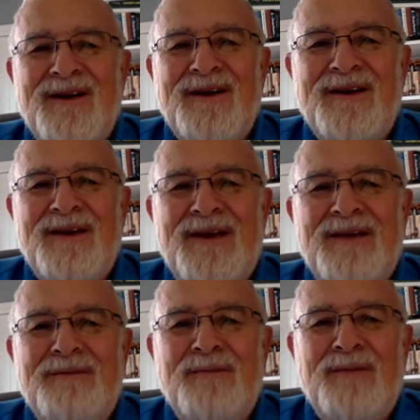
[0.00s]
Let
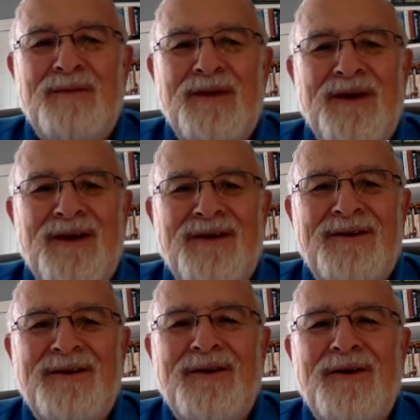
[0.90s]
Him be
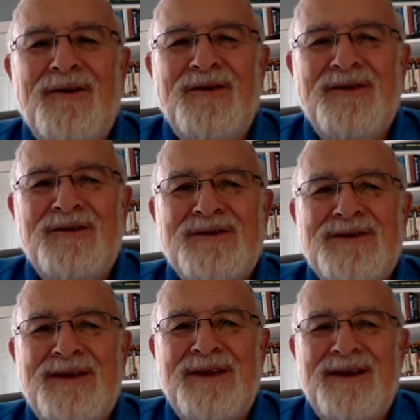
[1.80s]
honored in all that you
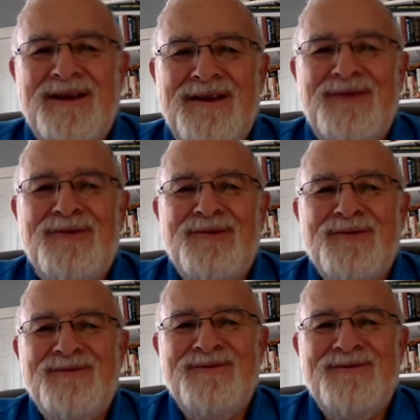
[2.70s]
say and do.